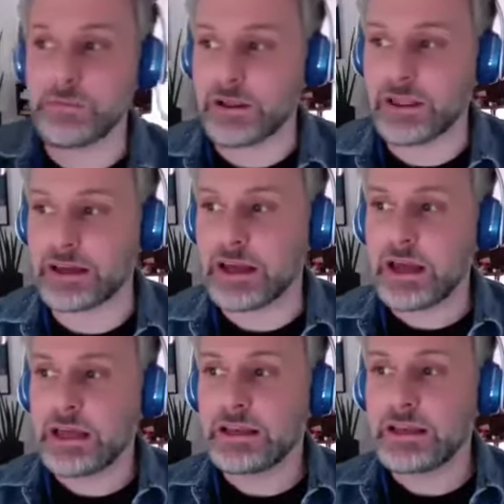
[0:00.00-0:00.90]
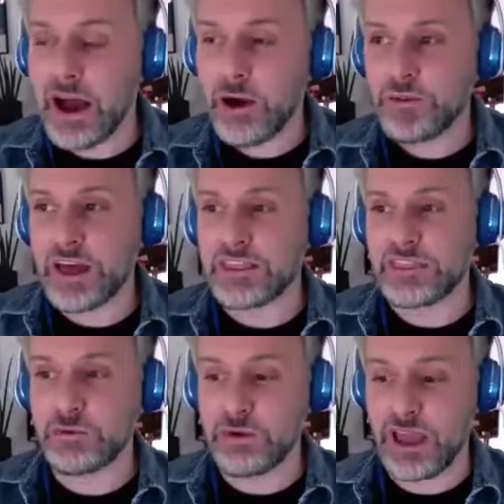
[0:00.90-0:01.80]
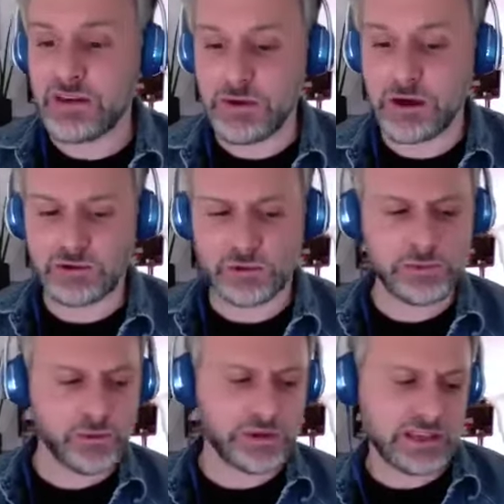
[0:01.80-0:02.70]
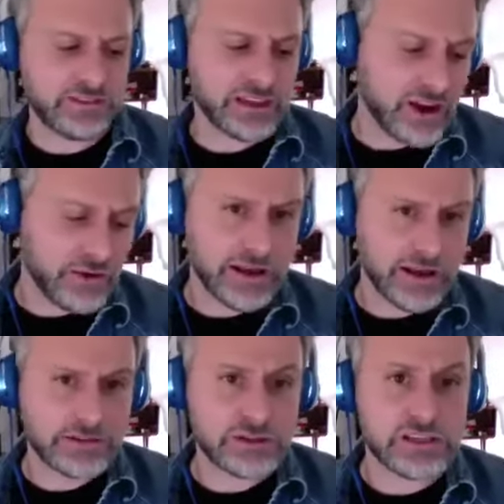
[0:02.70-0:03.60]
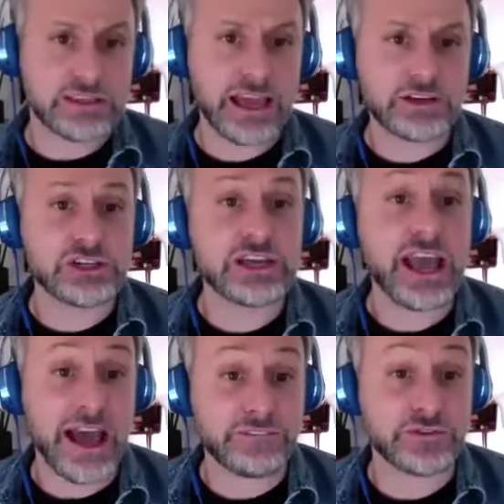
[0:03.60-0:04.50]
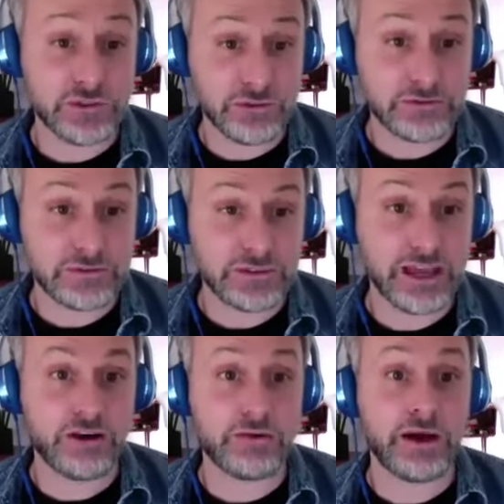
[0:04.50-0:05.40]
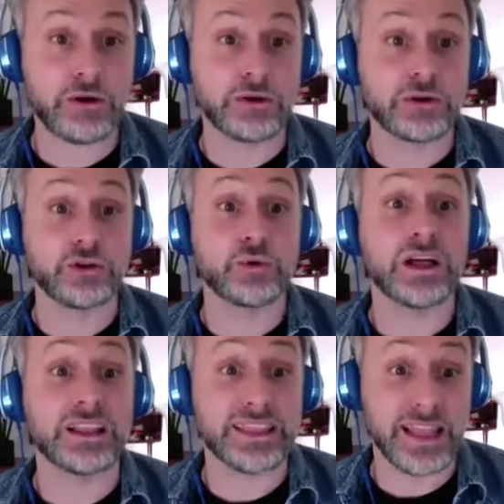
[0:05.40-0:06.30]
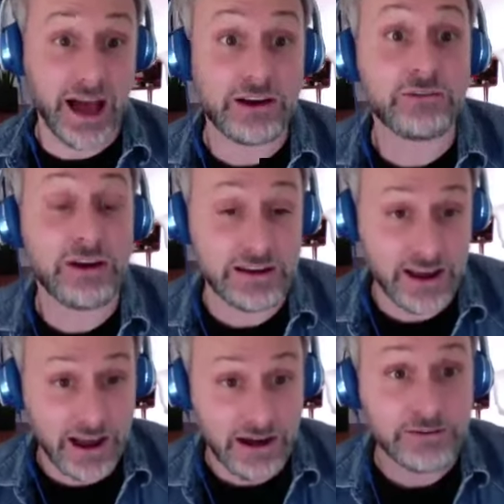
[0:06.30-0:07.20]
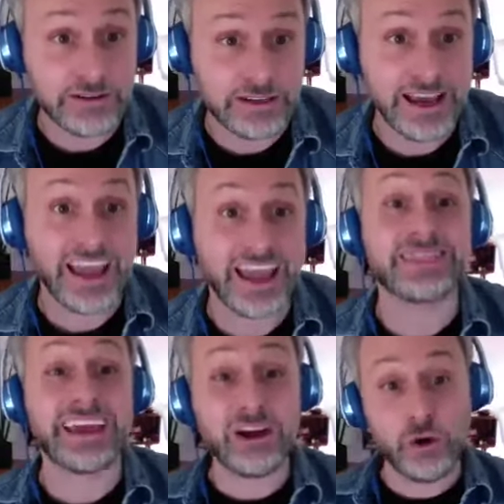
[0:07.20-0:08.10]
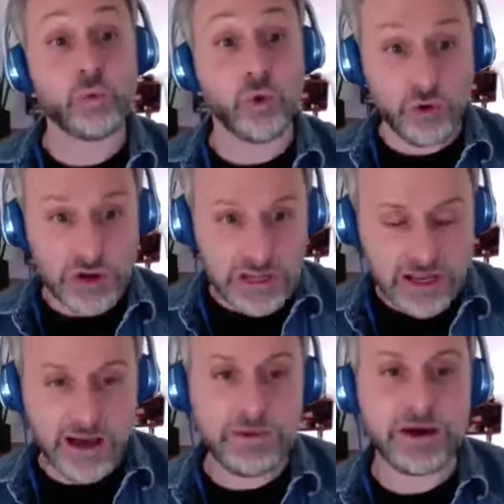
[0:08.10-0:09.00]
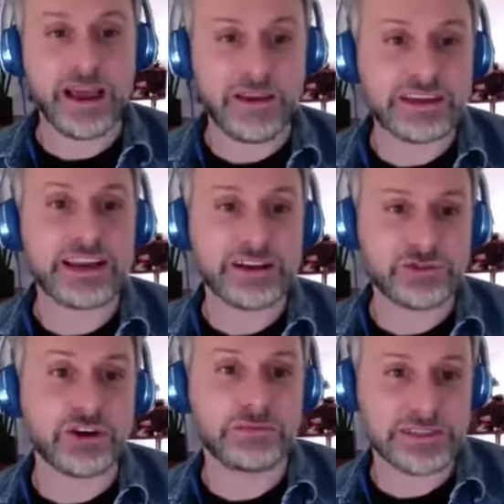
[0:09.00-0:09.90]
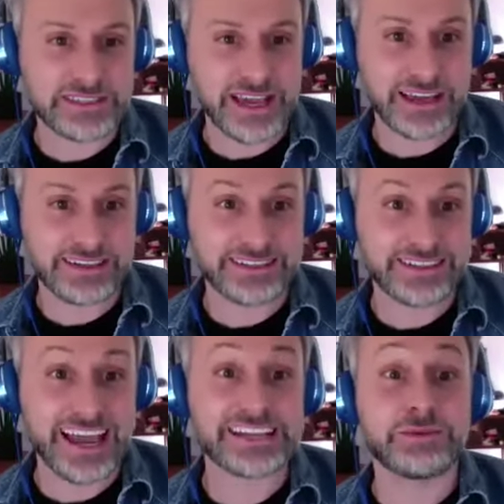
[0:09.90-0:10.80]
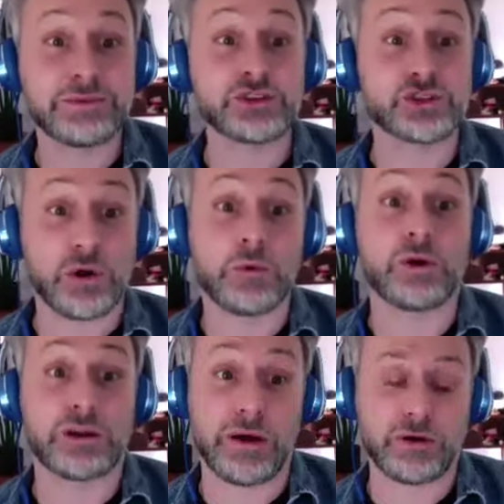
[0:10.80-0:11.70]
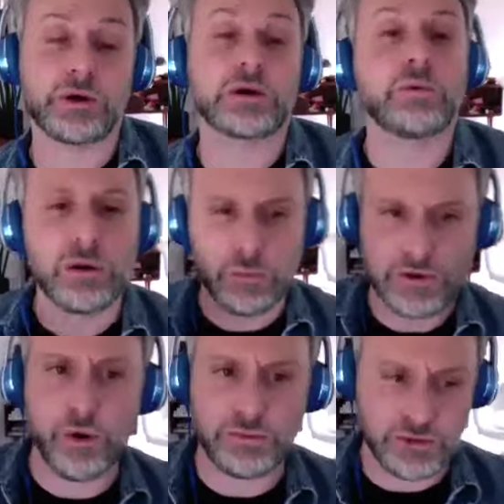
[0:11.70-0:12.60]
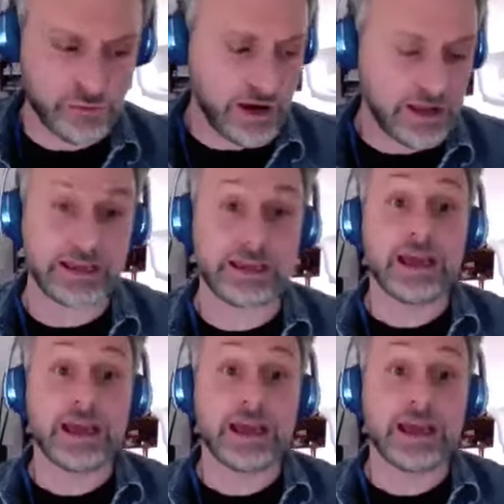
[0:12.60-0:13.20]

about like, now that thing we have about, do people really even care about actors? They actually have to care about you a lot right now. And they are worried about having an actor come to set as much as you are worried about going. Well, we hope so, right? Like,